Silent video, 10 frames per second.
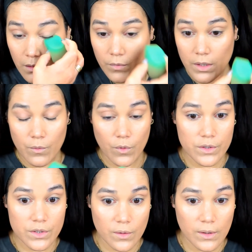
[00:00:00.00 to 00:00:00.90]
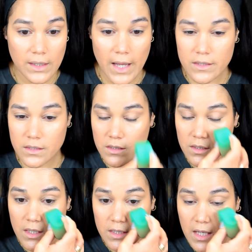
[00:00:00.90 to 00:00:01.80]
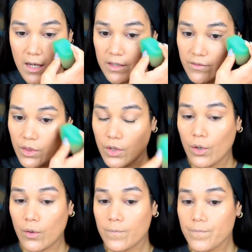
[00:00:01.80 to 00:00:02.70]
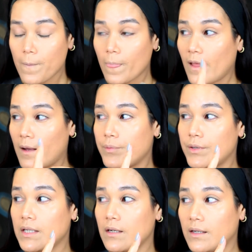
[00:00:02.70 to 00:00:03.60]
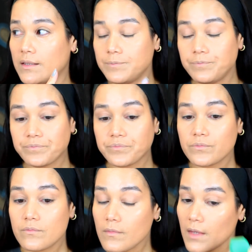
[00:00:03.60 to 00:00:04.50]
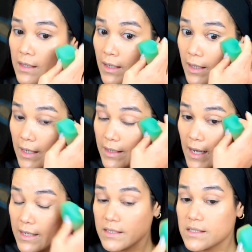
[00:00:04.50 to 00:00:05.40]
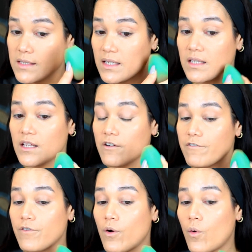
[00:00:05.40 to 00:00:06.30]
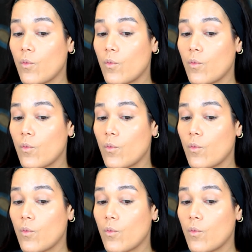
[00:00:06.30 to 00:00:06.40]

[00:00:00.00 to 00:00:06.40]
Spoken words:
But I'm also glad to see is that even though I put it on and I kind of had it sitting there for a